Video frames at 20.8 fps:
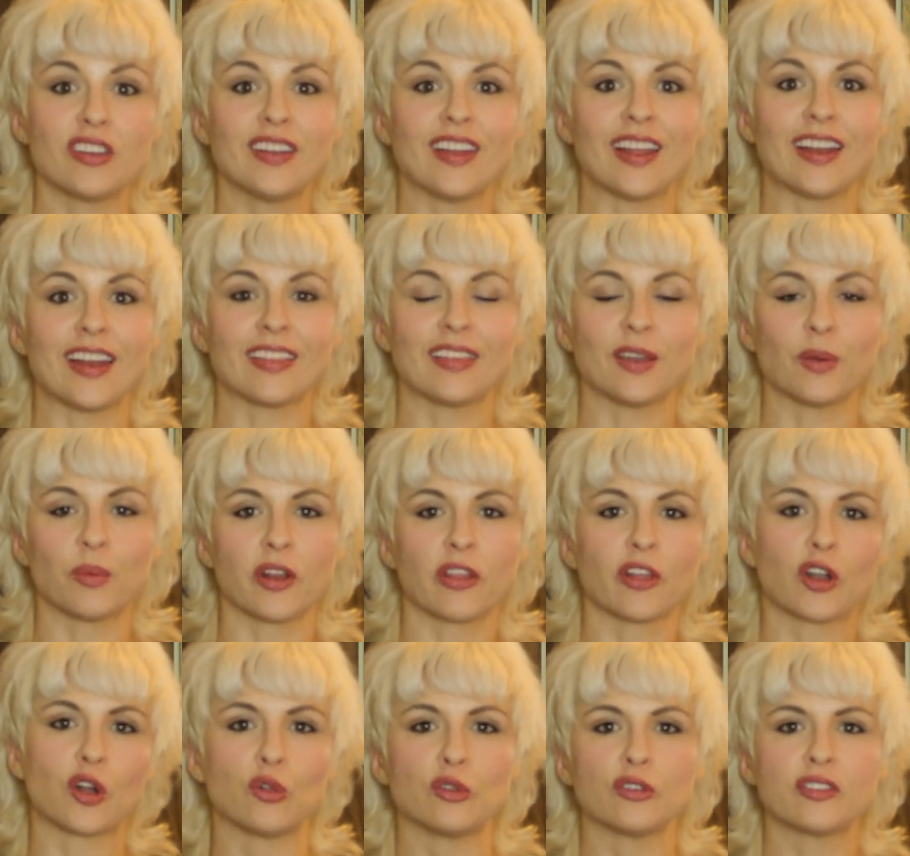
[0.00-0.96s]
And I think one of
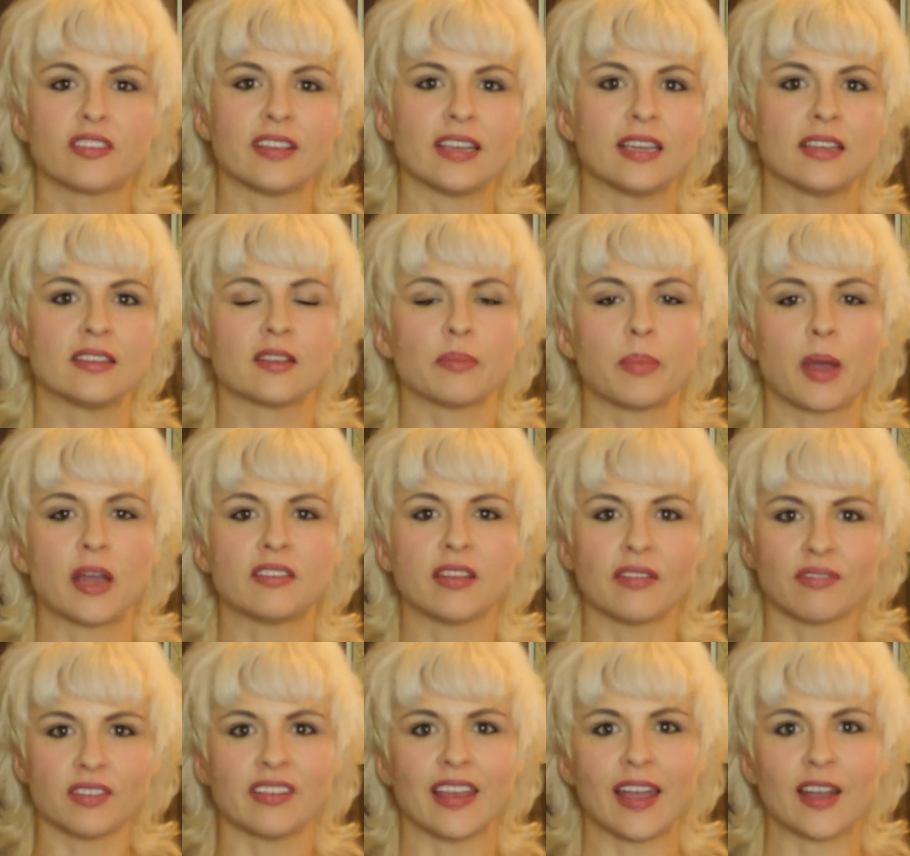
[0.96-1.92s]
the coolest things about
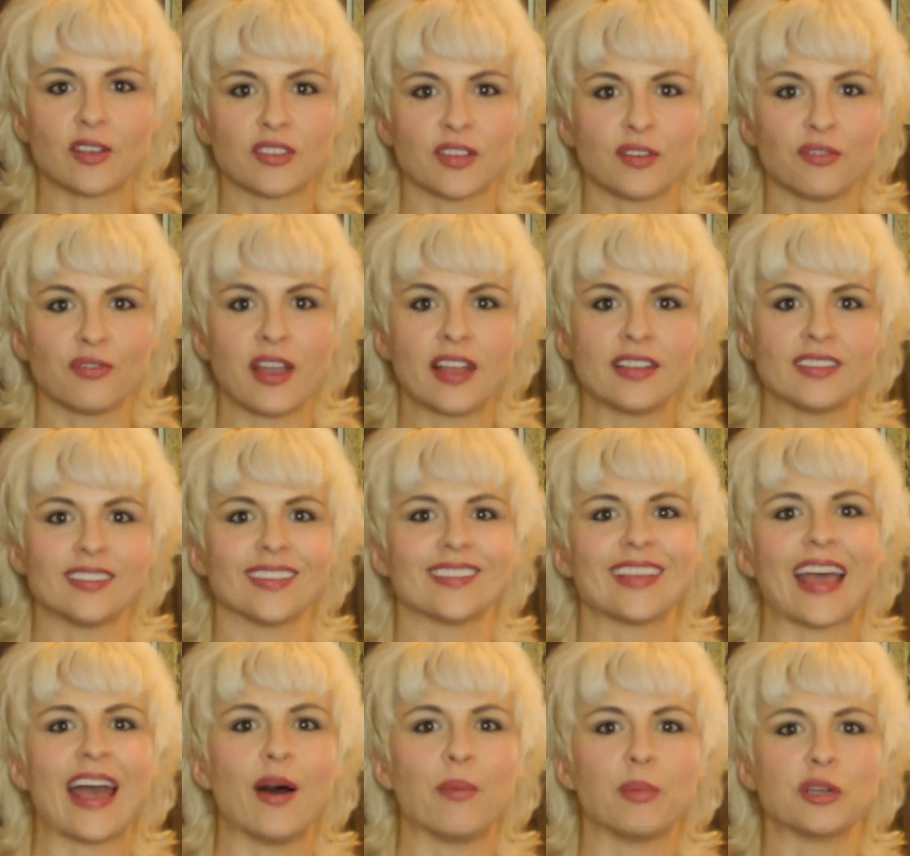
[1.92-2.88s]
Devin Townsend fans is
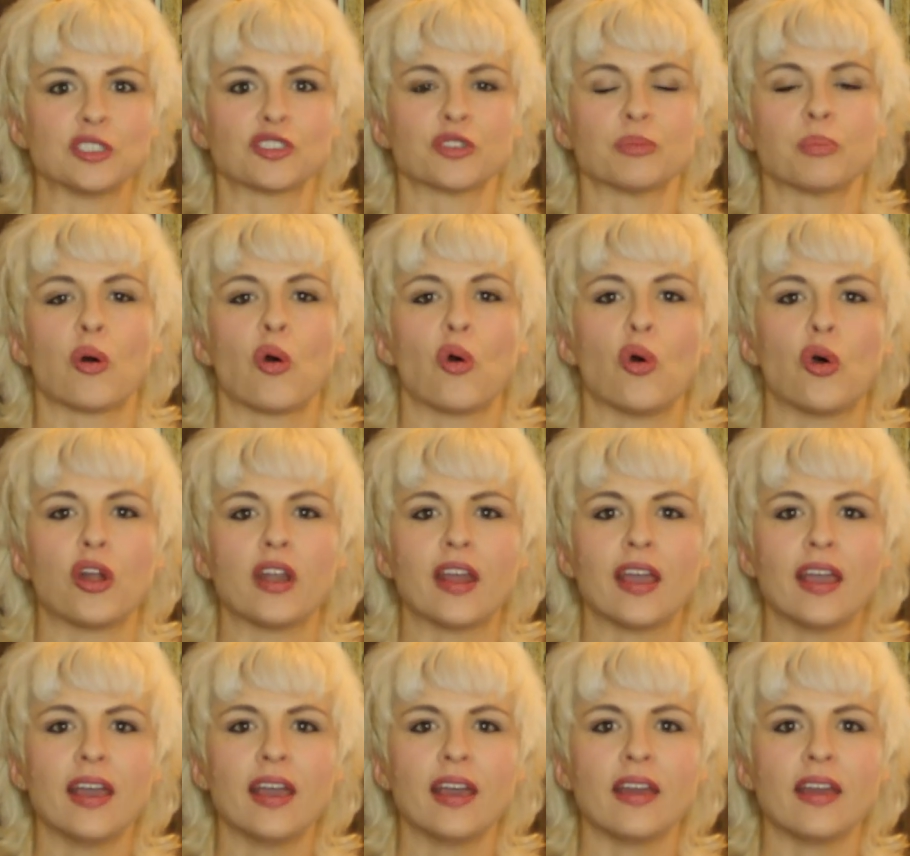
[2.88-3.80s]
how much support